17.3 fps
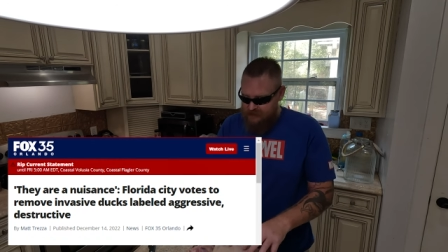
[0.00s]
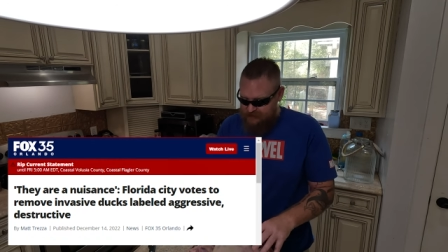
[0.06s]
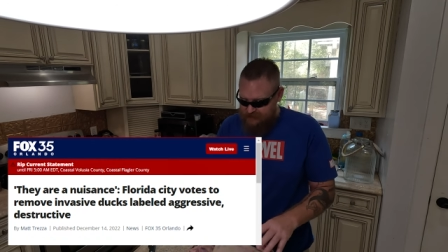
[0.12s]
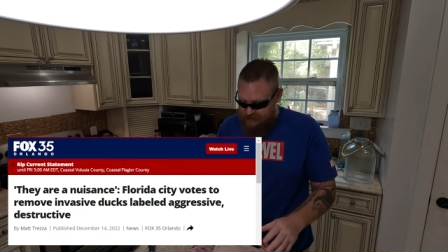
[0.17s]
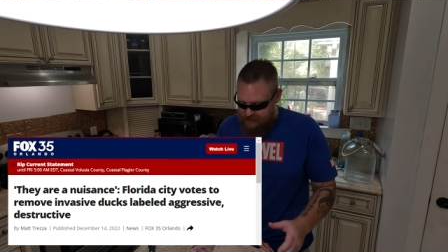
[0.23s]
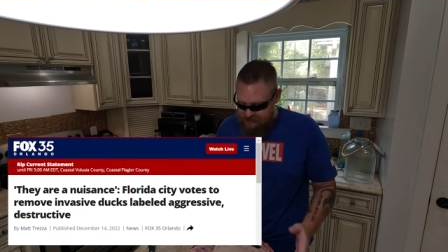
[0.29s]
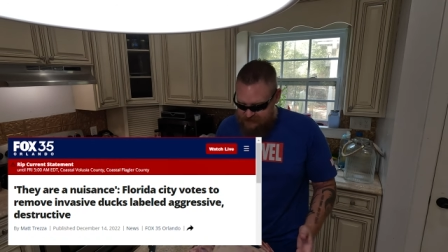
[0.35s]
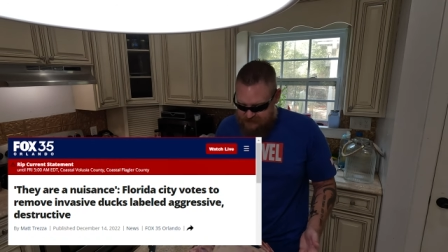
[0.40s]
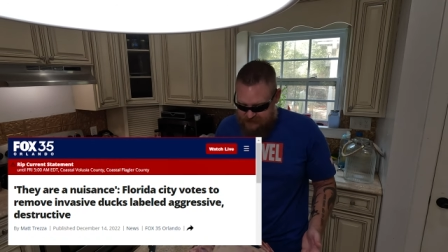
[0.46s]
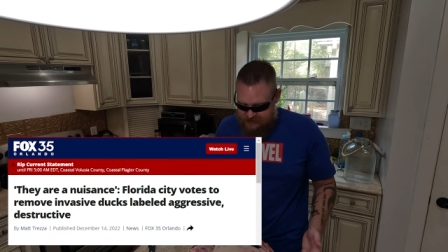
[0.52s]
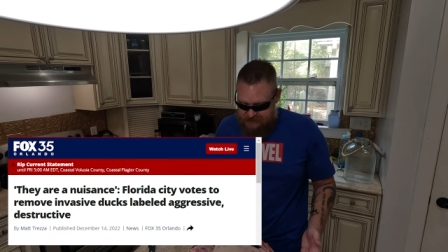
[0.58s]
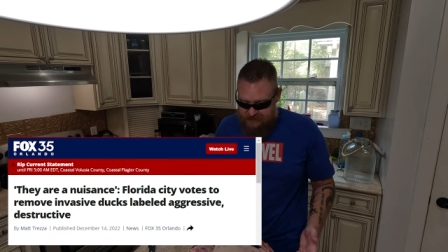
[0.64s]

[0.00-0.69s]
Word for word: That is to